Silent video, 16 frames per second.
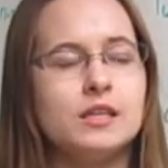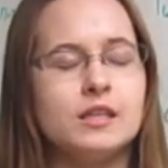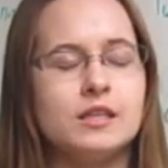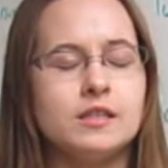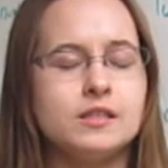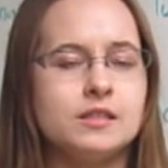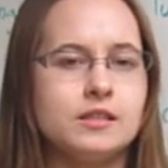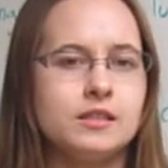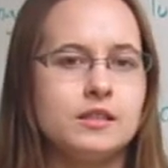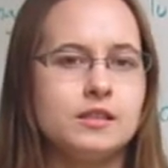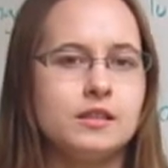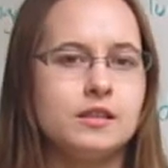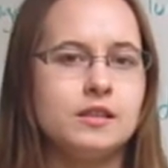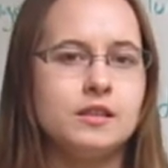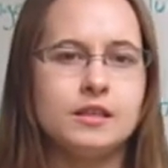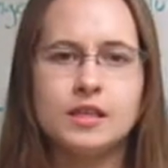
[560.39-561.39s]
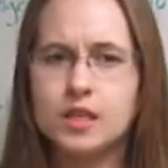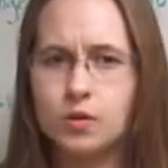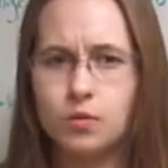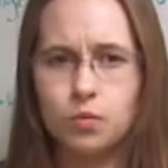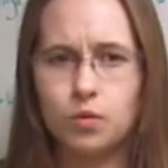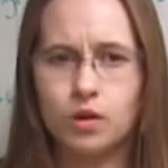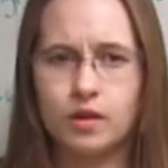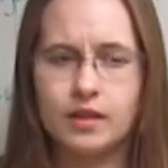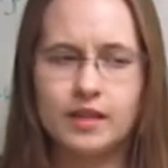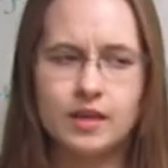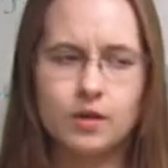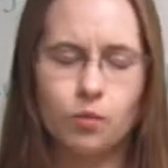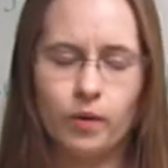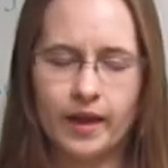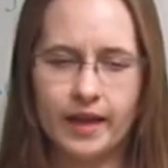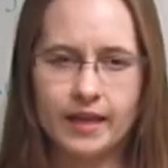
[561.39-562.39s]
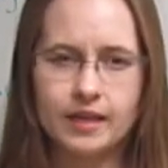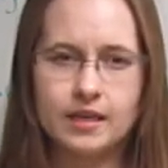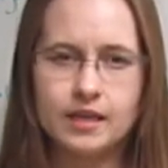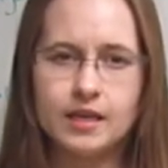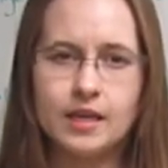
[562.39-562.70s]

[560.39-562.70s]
is equal in a way,